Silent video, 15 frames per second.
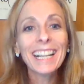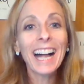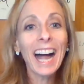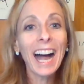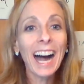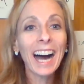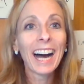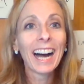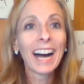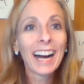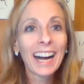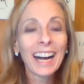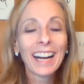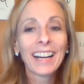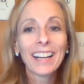yeah.
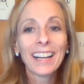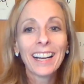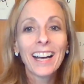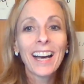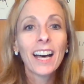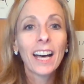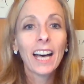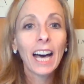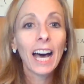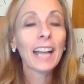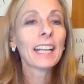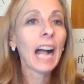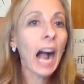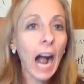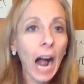
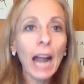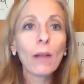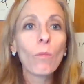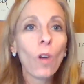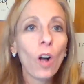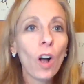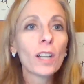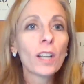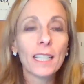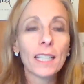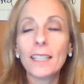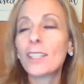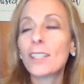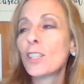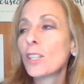Like I walked
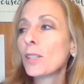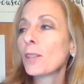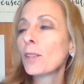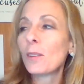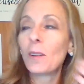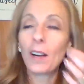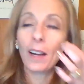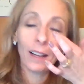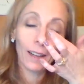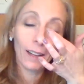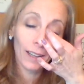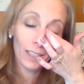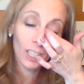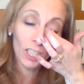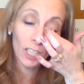into
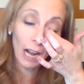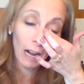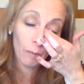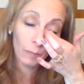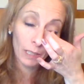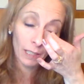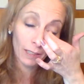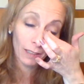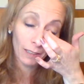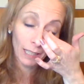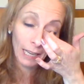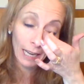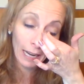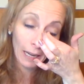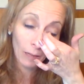a shop the other
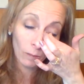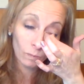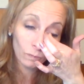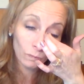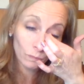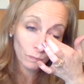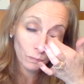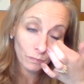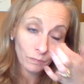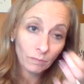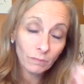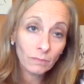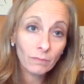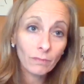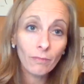day,
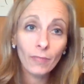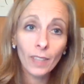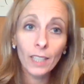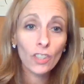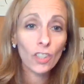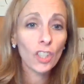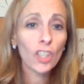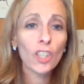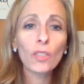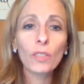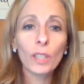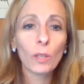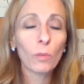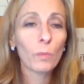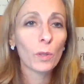this
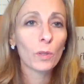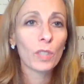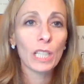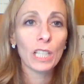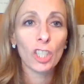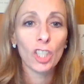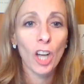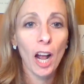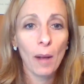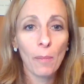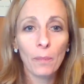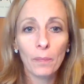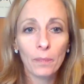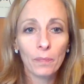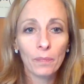cute little boutique shop